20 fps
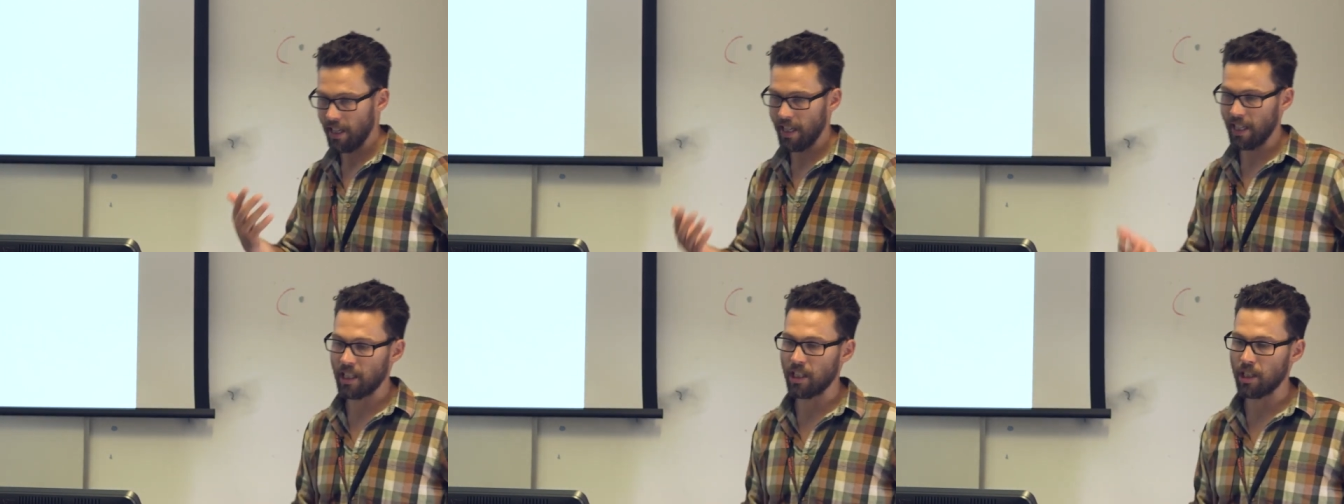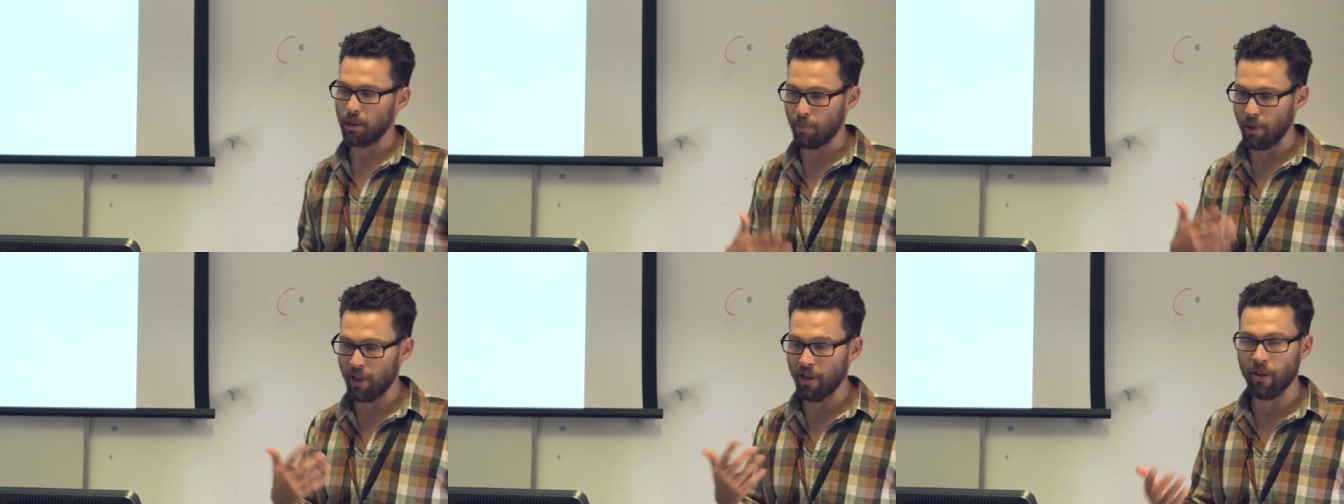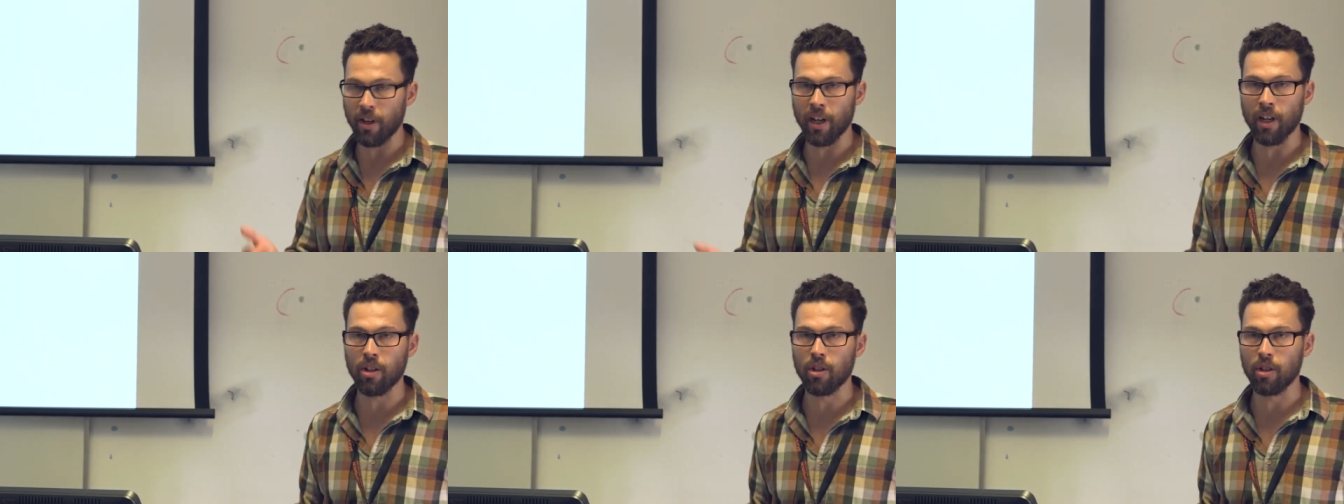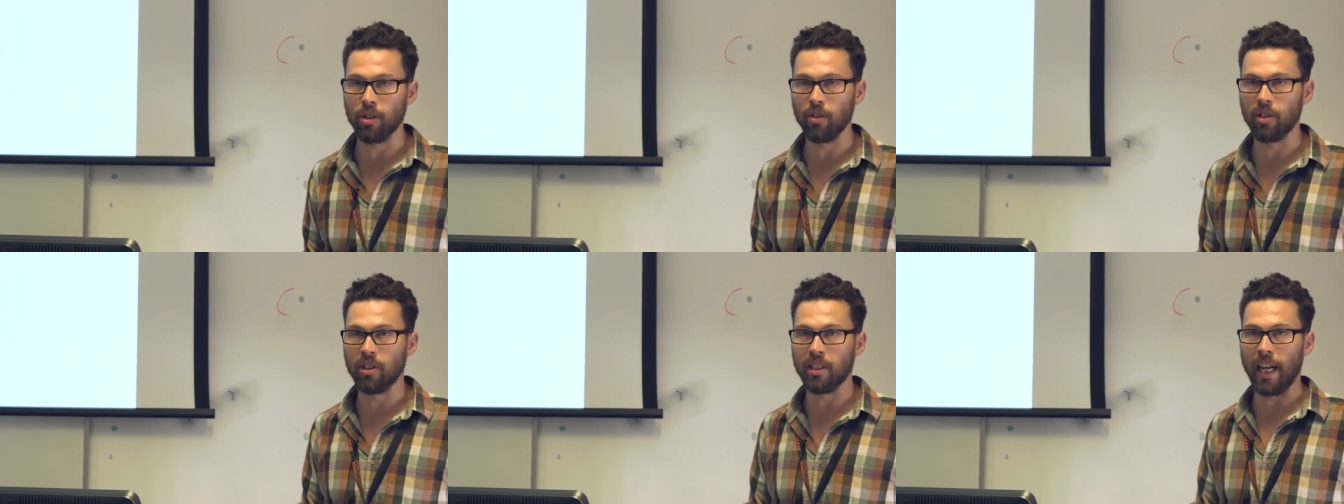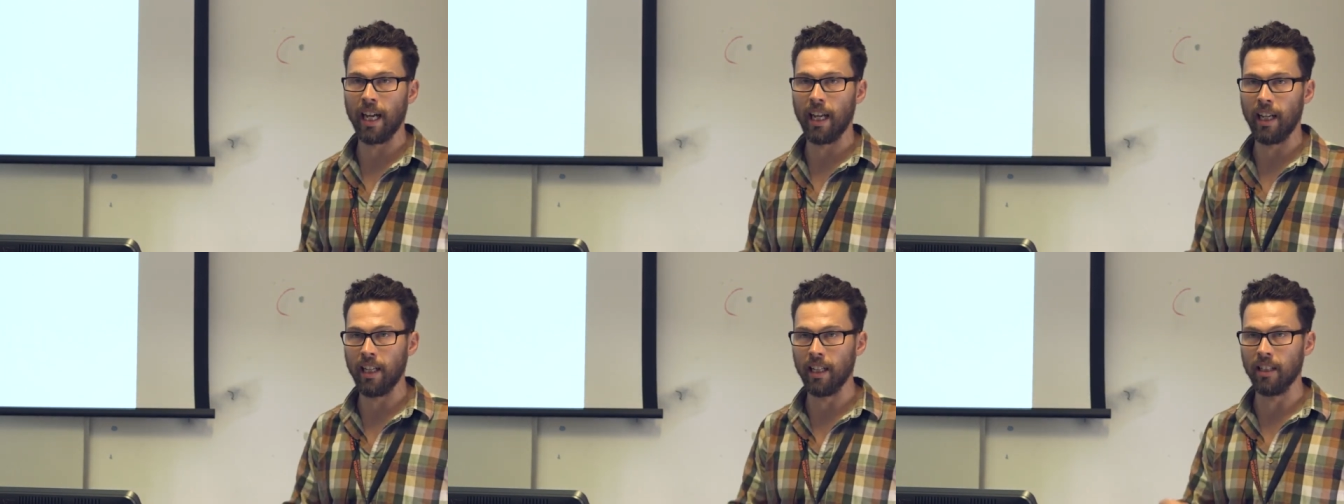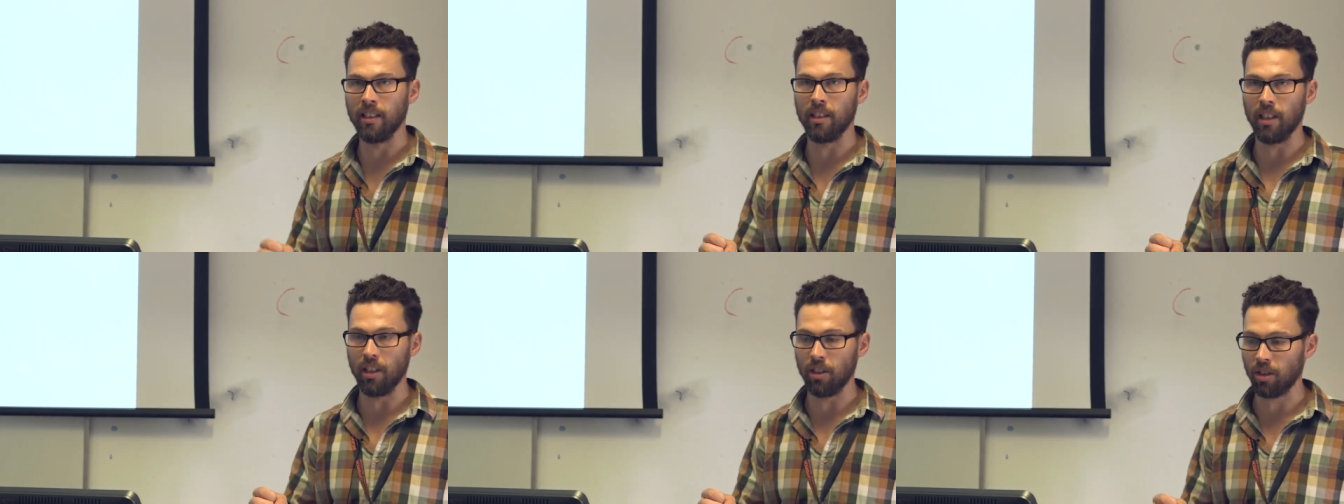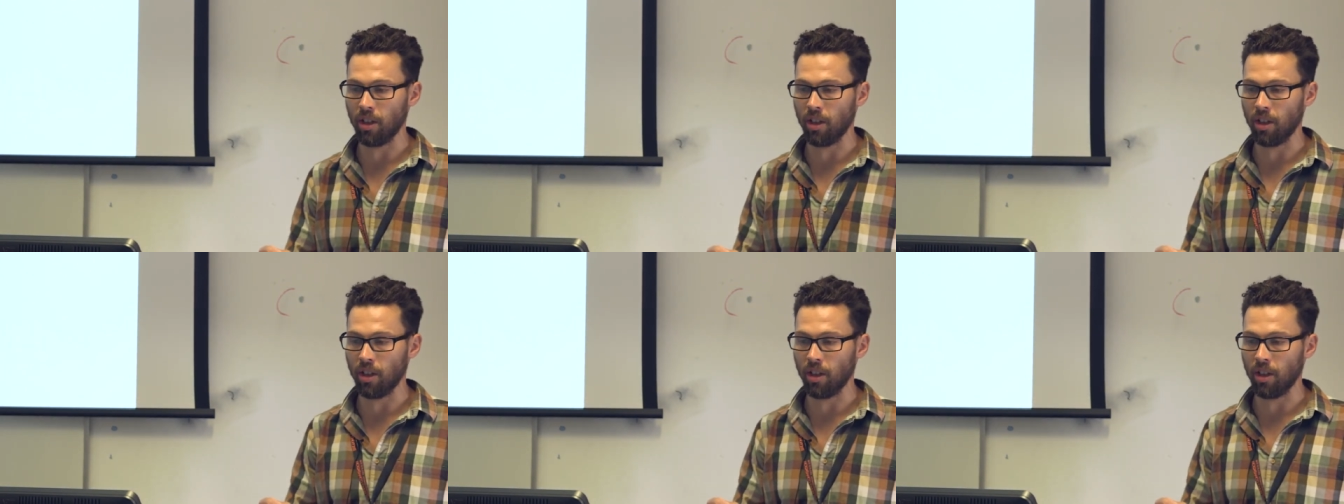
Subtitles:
experiential saliency.